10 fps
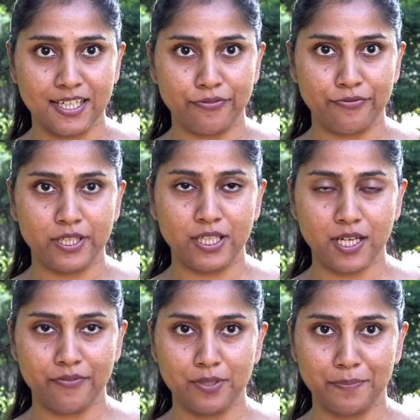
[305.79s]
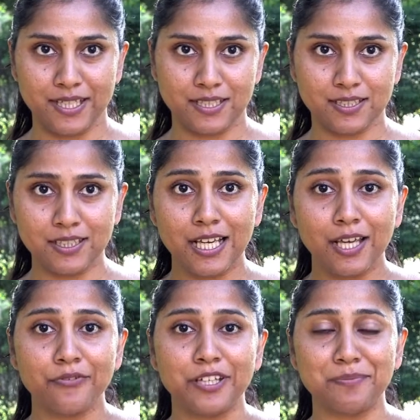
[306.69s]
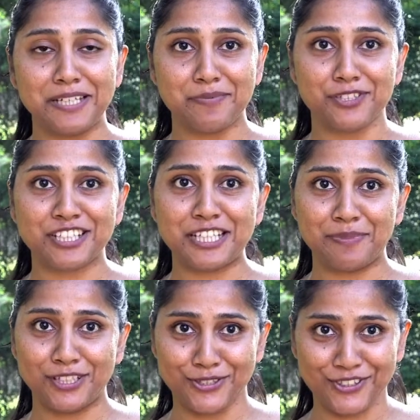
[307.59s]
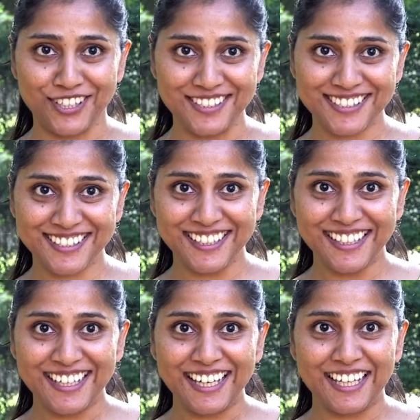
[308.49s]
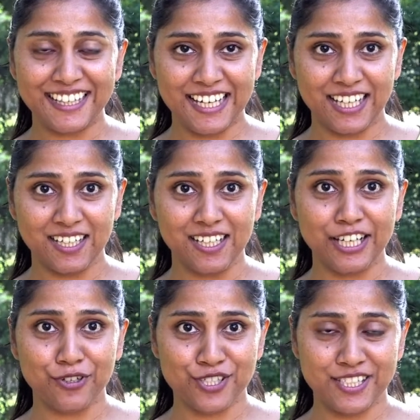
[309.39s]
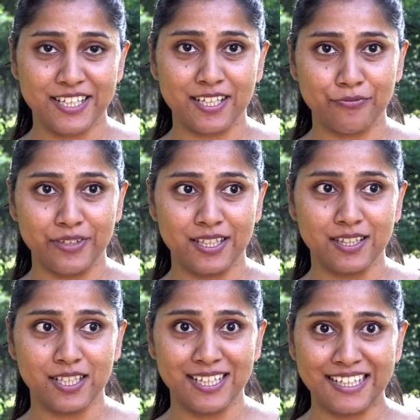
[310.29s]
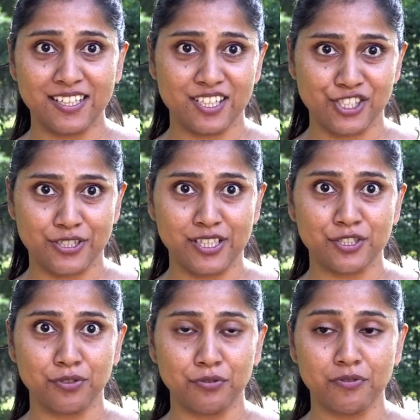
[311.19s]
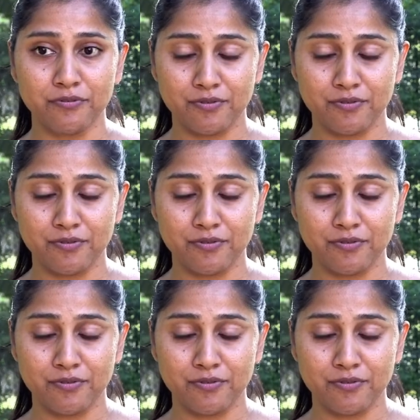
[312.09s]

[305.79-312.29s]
And if we have the patent, we'd be able to keep it low cost and then negotiate with the industry to